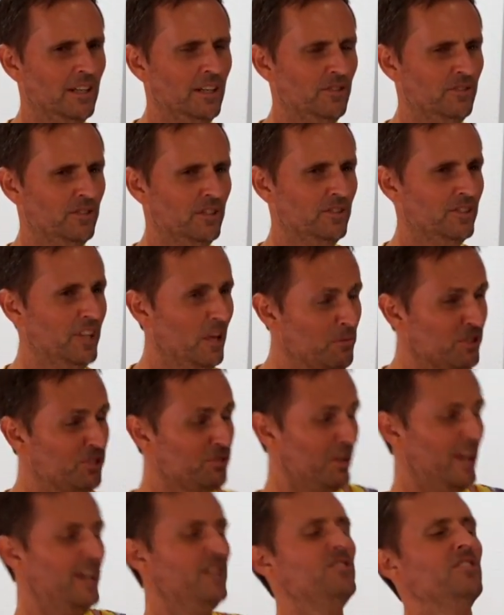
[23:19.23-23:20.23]
is a
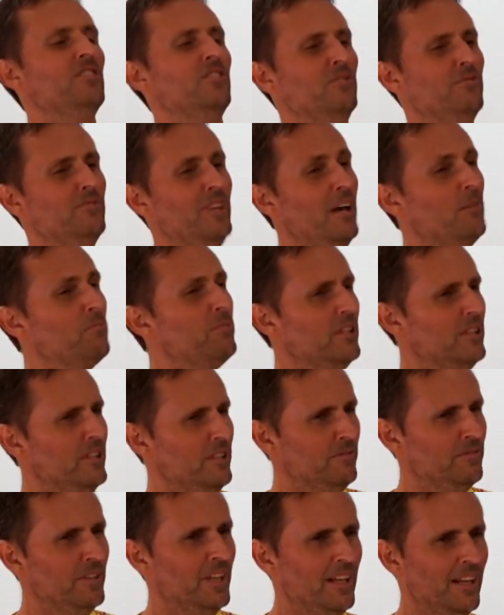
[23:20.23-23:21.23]
demonstration of that
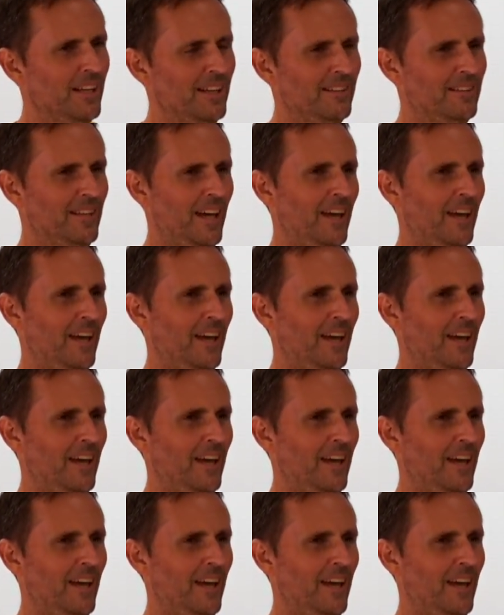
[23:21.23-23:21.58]
belief mm -hmm.